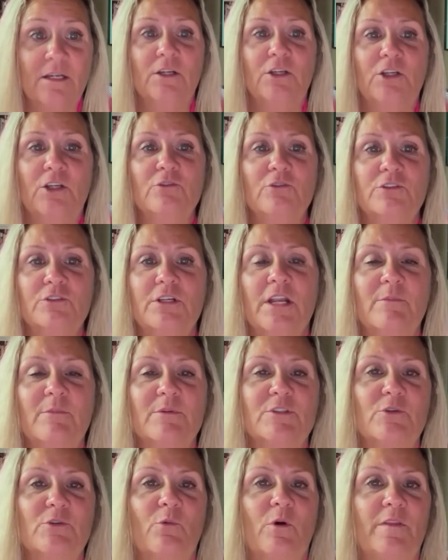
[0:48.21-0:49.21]
Username
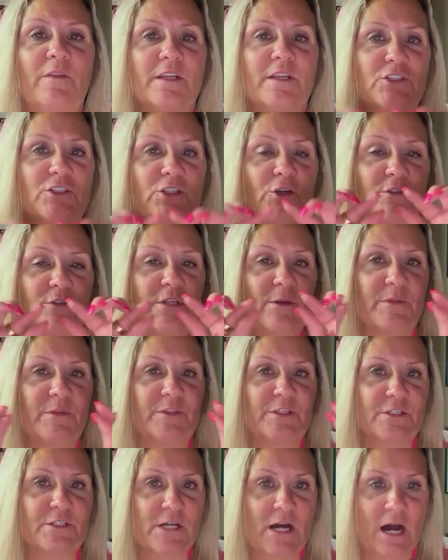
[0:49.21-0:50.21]
is the one that shows up at
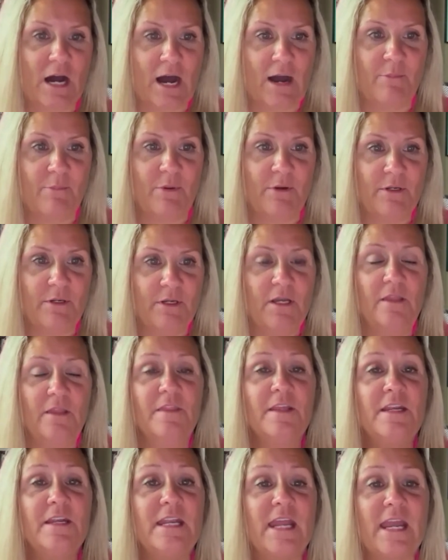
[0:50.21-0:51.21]
the top.
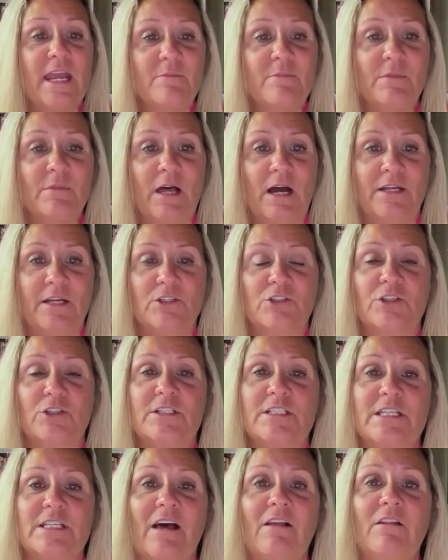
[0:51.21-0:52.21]
The name line should
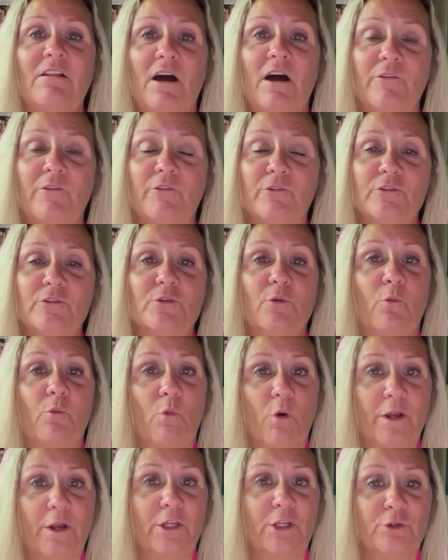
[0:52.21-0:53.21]
tell others
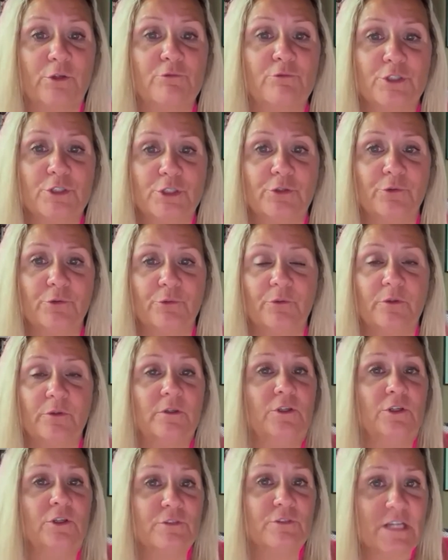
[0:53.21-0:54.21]
what you do,
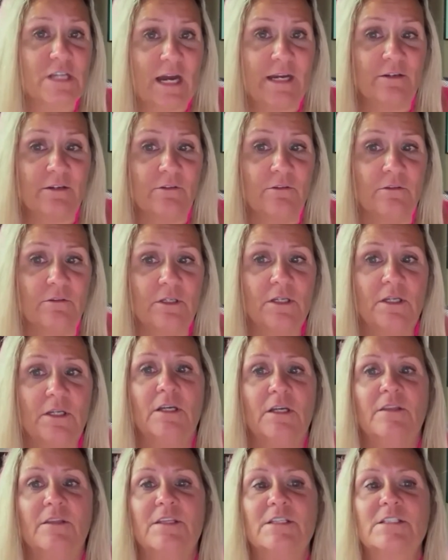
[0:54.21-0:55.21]
your title.
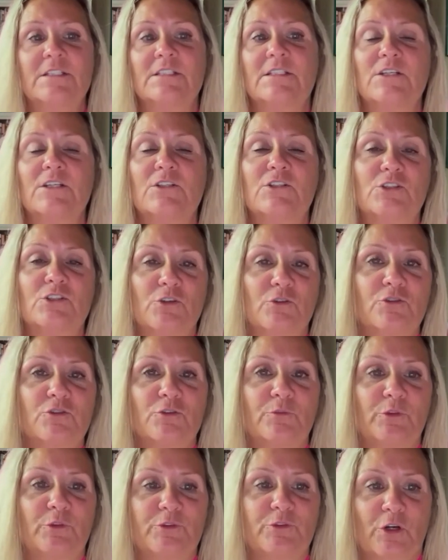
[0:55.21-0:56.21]
This is a
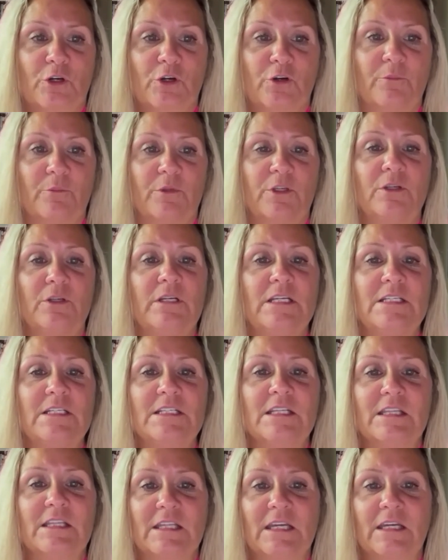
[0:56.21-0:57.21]
searchable term. You need
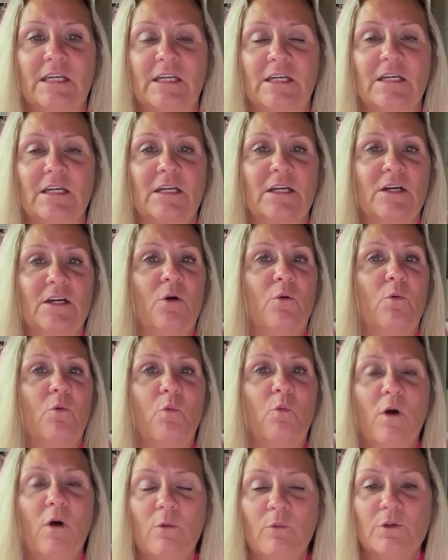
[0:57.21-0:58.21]
to think,
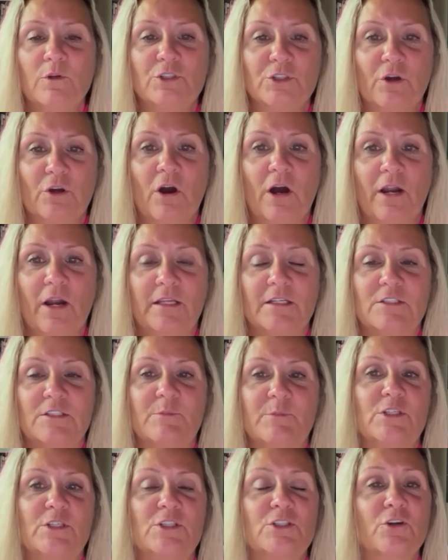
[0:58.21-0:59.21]
what would your audience
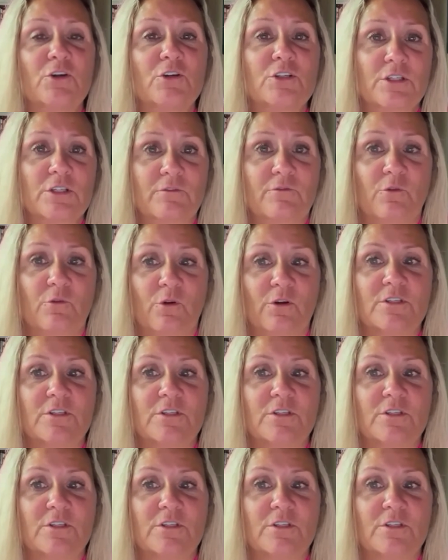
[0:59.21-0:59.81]
be searching for